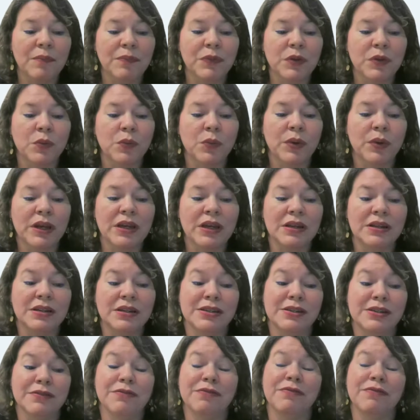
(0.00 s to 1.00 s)
We
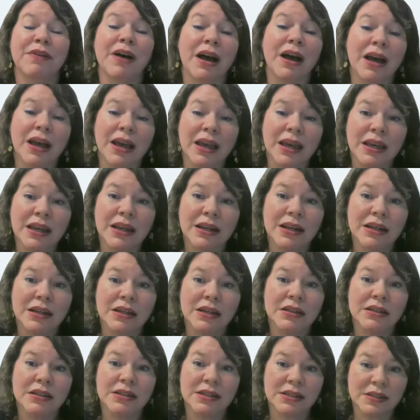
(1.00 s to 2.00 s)
define
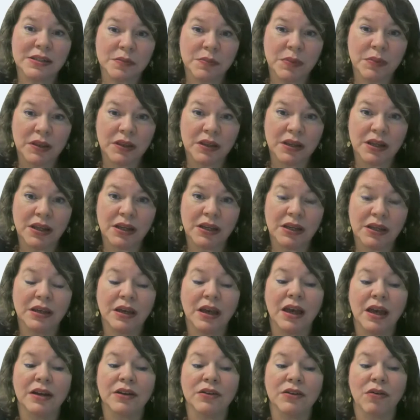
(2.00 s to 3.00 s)
disability
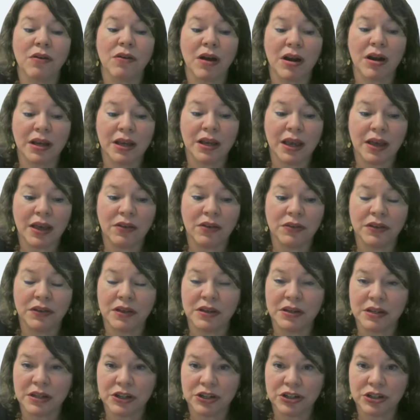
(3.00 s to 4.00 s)
and chronic health
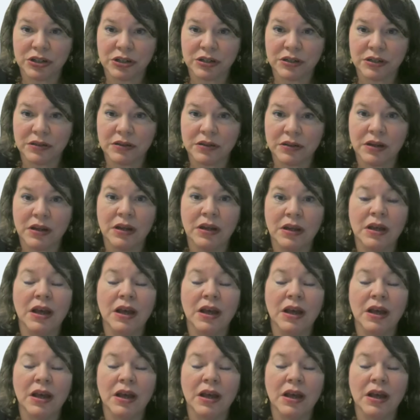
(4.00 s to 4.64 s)
condition